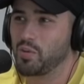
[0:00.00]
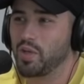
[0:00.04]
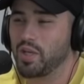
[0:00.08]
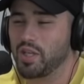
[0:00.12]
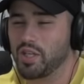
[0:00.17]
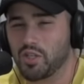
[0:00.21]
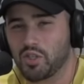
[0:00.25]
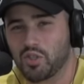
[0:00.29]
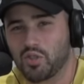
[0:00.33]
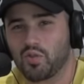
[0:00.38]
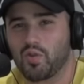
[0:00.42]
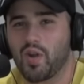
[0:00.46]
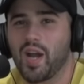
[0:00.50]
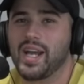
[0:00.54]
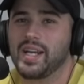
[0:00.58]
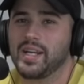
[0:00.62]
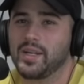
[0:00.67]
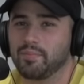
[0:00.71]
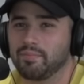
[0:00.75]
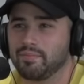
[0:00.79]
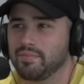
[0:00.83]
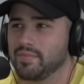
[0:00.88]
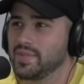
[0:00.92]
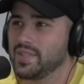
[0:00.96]
we're going to train
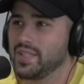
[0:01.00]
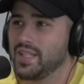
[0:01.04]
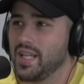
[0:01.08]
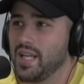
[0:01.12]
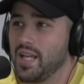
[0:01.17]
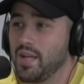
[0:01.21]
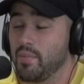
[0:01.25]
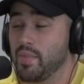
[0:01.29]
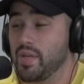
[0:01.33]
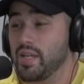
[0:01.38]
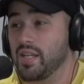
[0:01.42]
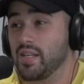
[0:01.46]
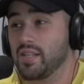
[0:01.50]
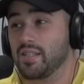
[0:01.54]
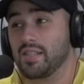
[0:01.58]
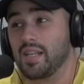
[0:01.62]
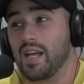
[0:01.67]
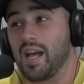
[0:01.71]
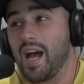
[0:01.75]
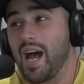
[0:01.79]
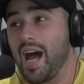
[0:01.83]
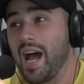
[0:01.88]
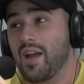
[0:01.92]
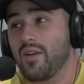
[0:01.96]
them. Because
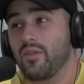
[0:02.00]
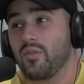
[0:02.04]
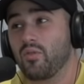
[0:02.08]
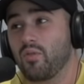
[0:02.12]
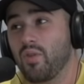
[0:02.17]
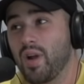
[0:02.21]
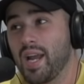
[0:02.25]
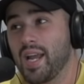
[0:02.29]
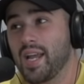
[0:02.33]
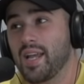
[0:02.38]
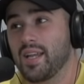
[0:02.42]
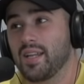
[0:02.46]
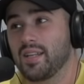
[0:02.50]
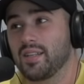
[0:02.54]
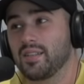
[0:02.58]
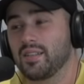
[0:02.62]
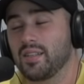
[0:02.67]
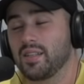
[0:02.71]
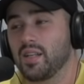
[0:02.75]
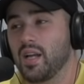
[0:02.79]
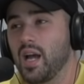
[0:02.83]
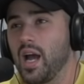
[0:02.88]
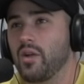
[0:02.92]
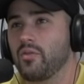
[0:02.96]
I ran
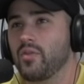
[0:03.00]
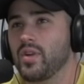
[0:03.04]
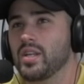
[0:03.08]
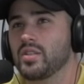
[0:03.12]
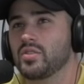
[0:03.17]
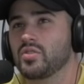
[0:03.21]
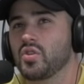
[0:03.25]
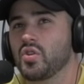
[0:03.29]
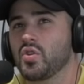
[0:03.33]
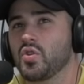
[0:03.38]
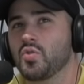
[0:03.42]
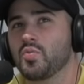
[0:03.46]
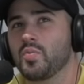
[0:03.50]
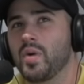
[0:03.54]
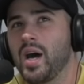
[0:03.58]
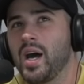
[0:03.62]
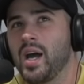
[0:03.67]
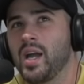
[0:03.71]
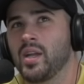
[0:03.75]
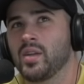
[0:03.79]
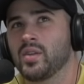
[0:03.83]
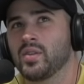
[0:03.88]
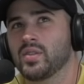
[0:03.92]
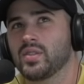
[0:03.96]
I ran two
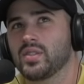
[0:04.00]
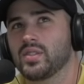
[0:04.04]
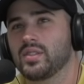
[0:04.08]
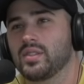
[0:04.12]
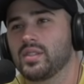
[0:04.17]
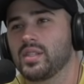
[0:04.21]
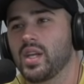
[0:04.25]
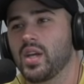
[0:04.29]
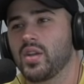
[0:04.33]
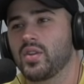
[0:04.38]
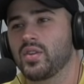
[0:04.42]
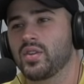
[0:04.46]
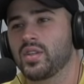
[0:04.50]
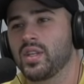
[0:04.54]
miles the other